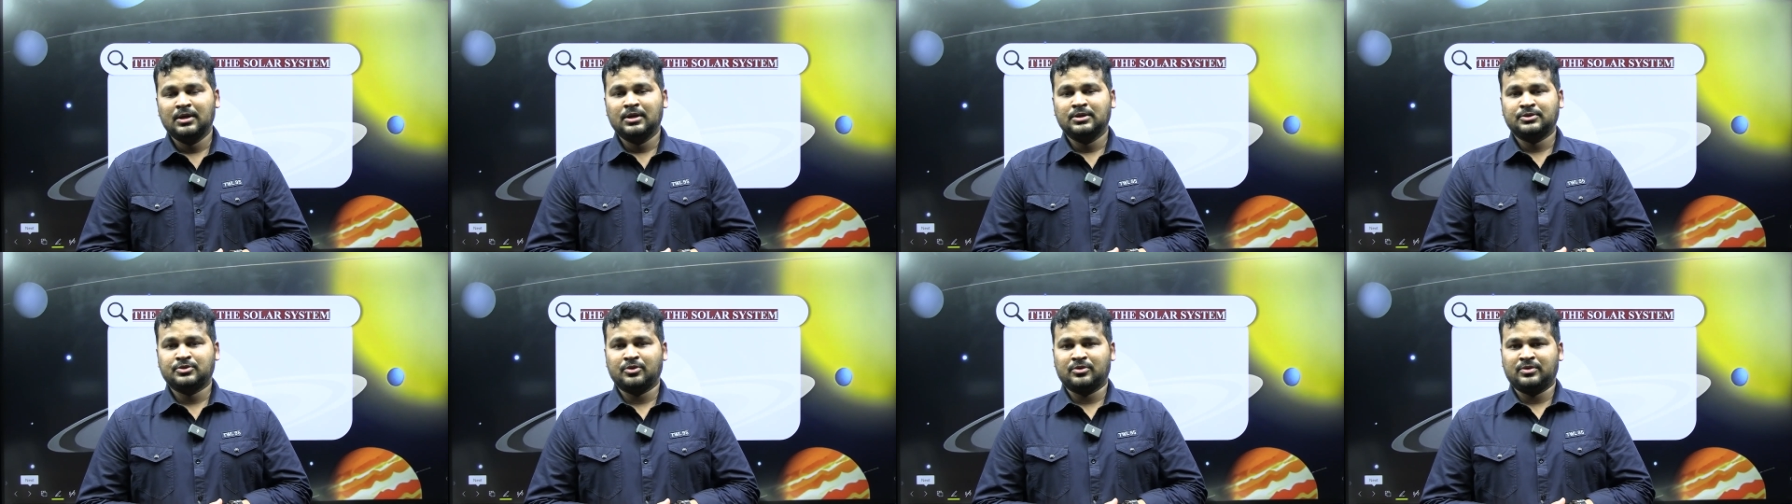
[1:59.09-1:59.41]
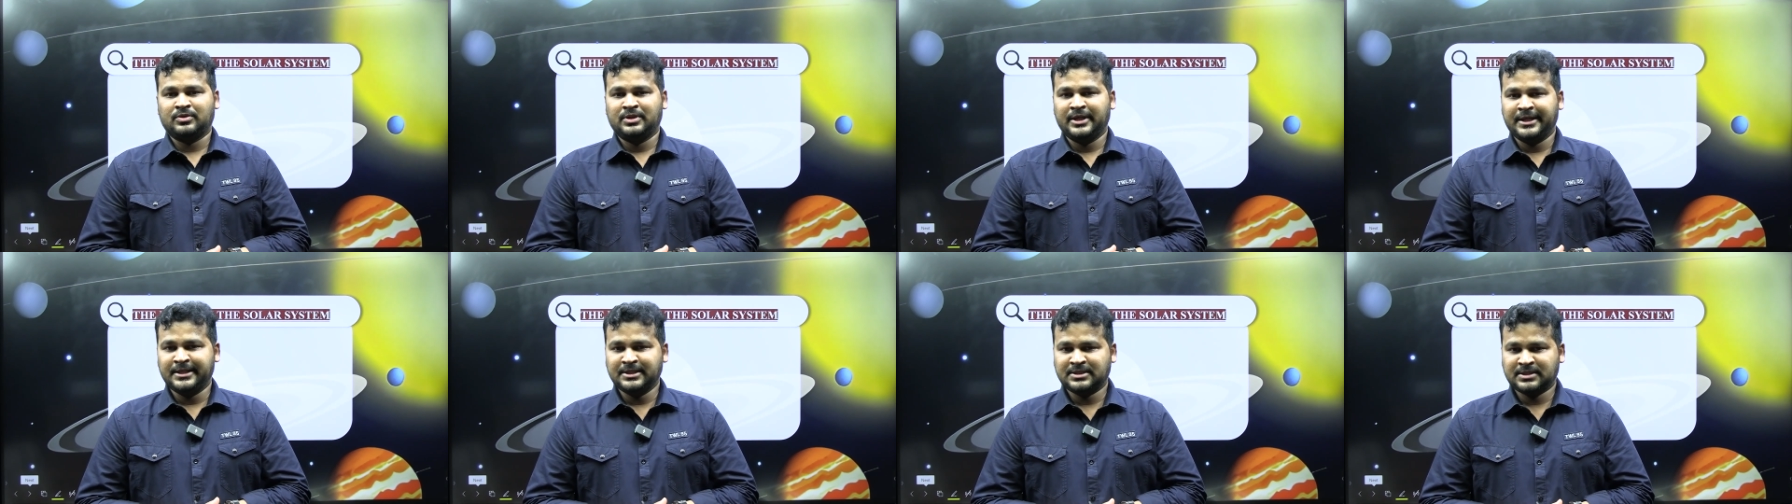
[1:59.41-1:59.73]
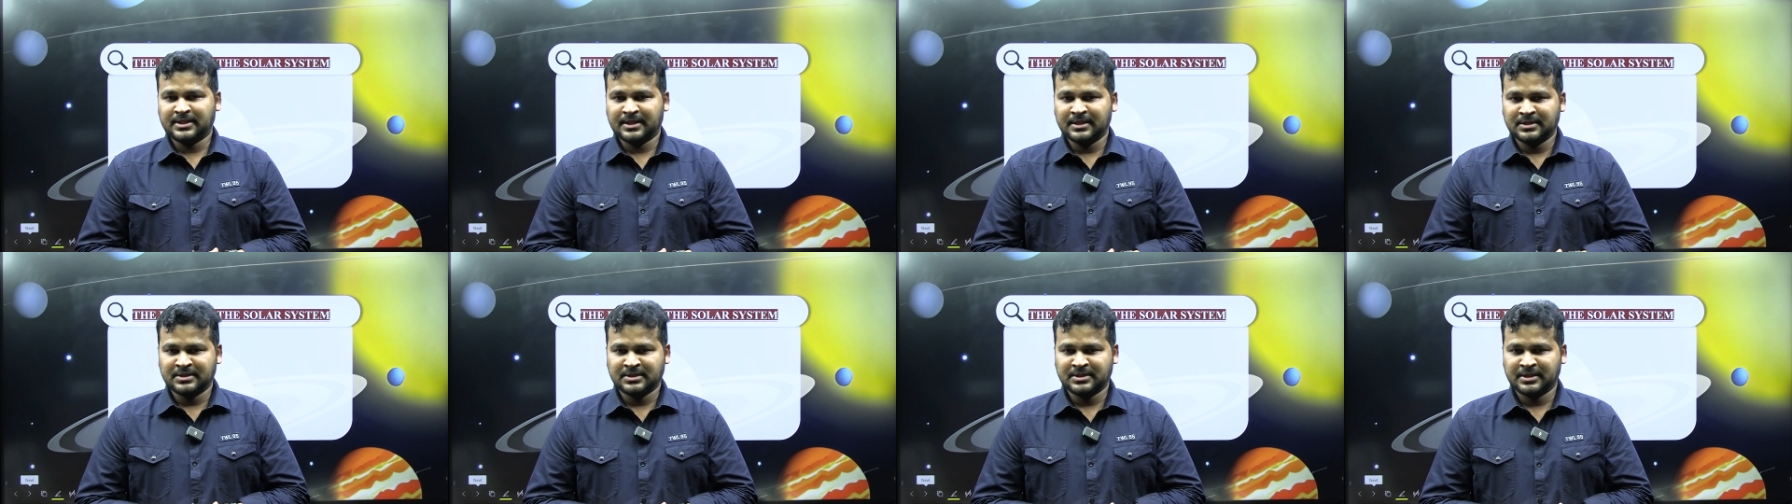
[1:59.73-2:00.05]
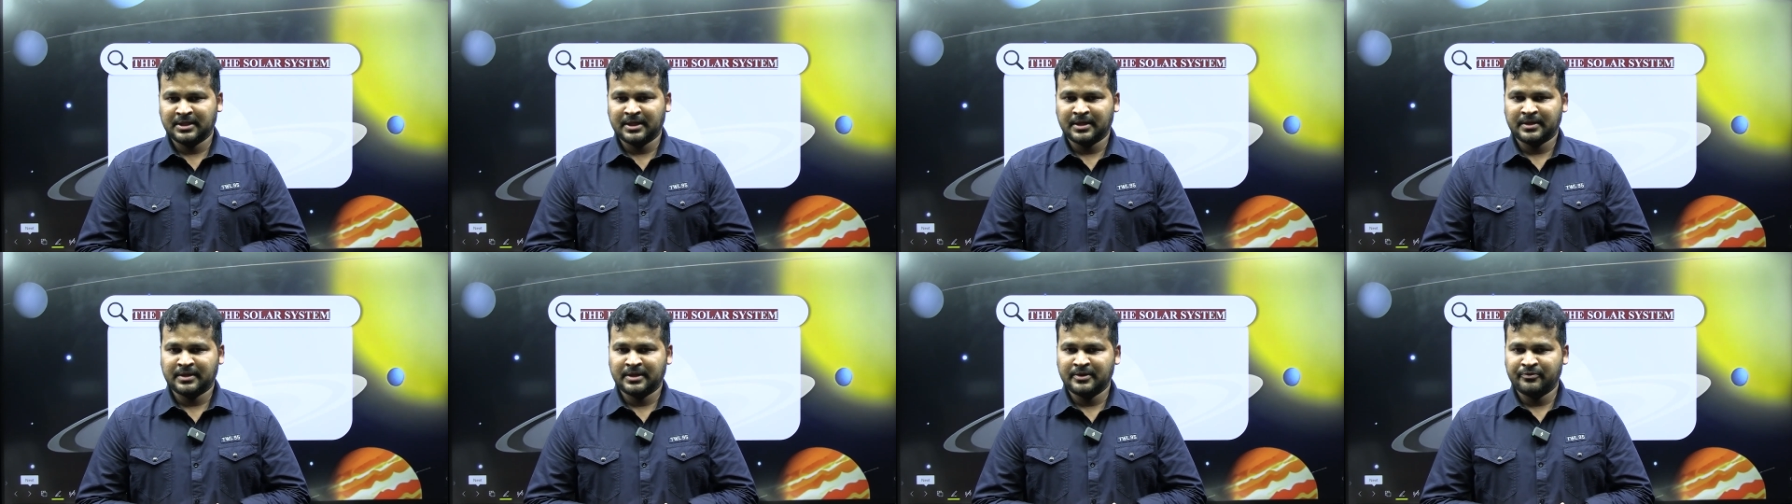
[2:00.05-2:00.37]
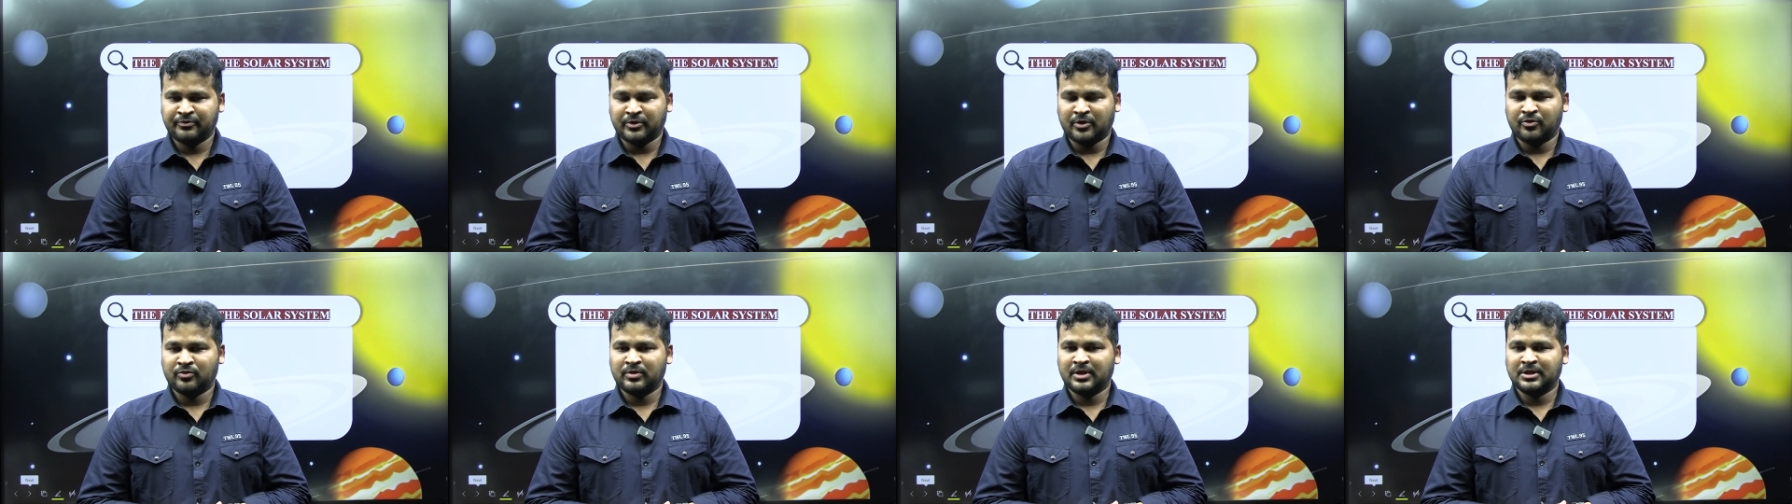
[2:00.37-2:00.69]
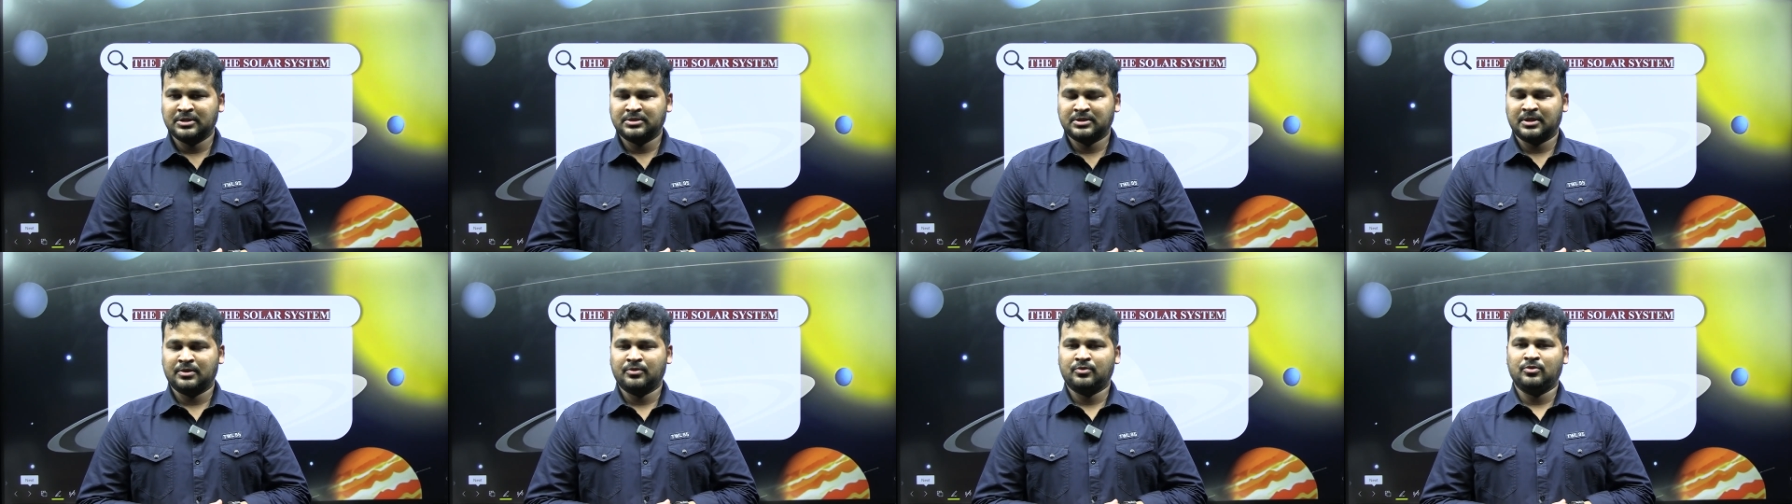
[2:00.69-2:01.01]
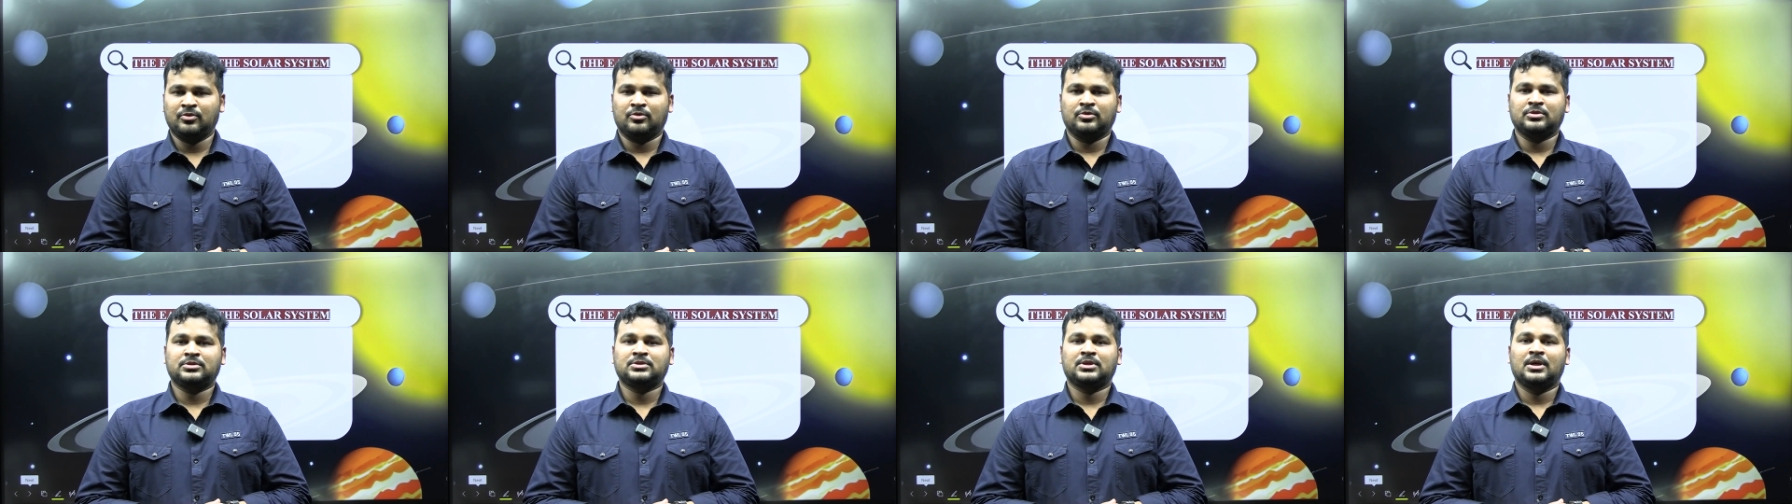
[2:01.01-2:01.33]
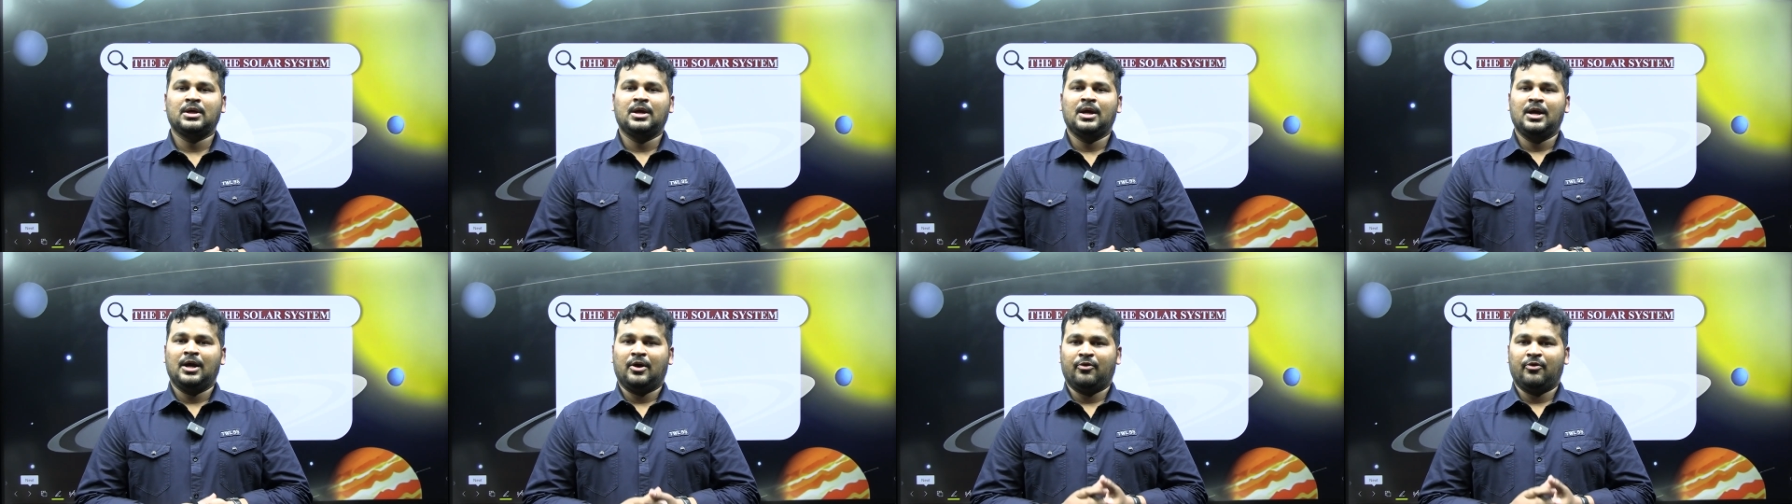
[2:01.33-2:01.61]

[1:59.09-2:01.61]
So this NCERT foundation course